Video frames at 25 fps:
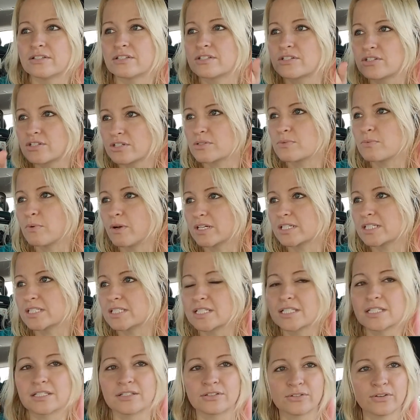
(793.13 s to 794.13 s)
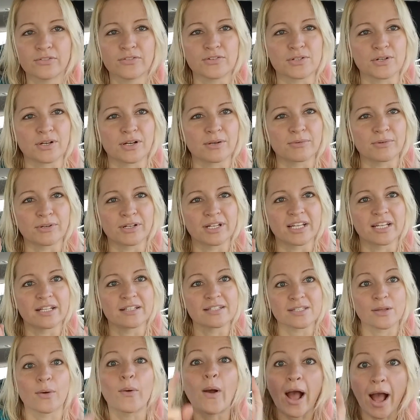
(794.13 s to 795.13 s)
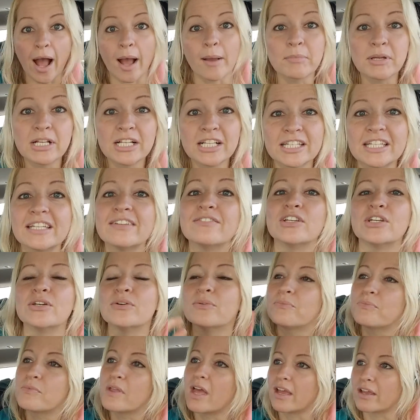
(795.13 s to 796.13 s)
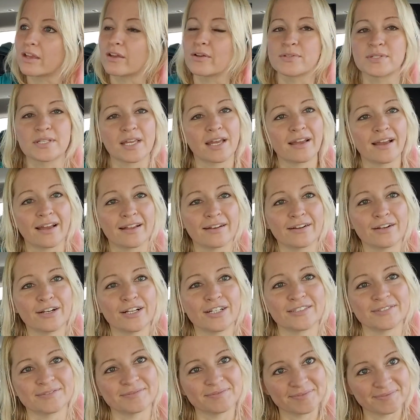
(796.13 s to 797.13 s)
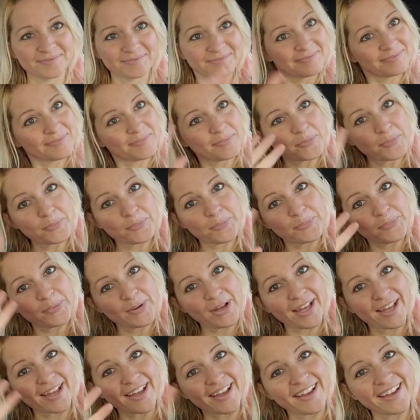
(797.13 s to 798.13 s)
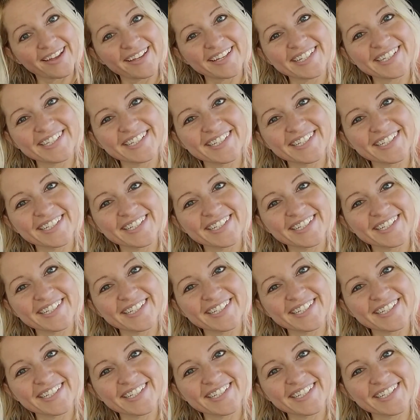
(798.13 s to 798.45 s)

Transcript: just walked into the thrift store I'm going in, so I'm going to leave you and go say hi to her. Bye.